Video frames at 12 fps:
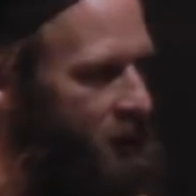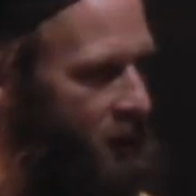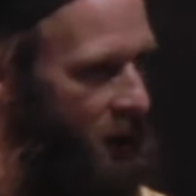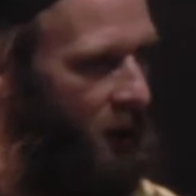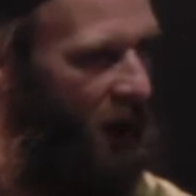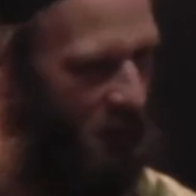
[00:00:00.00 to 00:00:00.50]

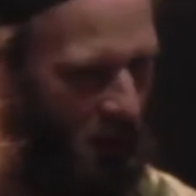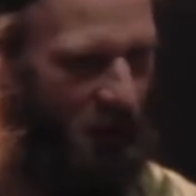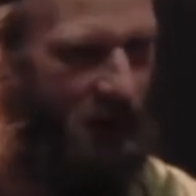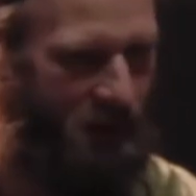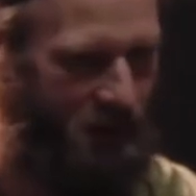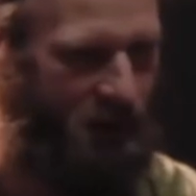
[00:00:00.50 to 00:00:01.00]
you know, after
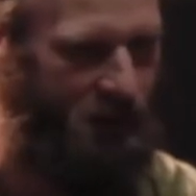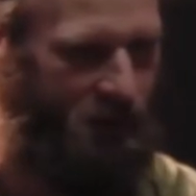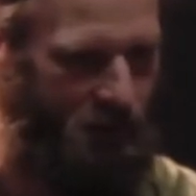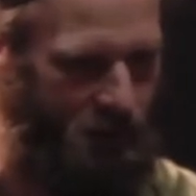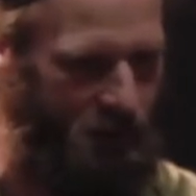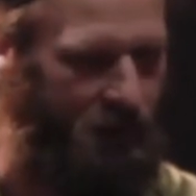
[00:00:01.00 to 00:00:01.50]
listening
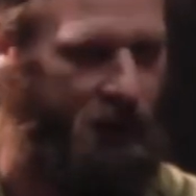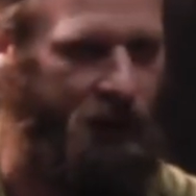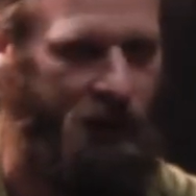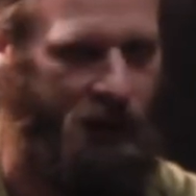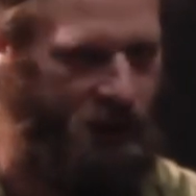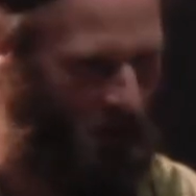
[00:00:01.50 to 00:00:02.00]
to
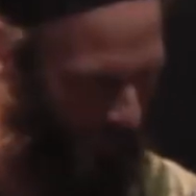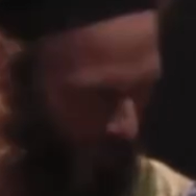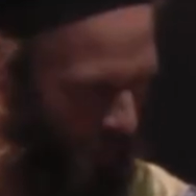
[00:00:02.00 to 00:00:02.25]
this,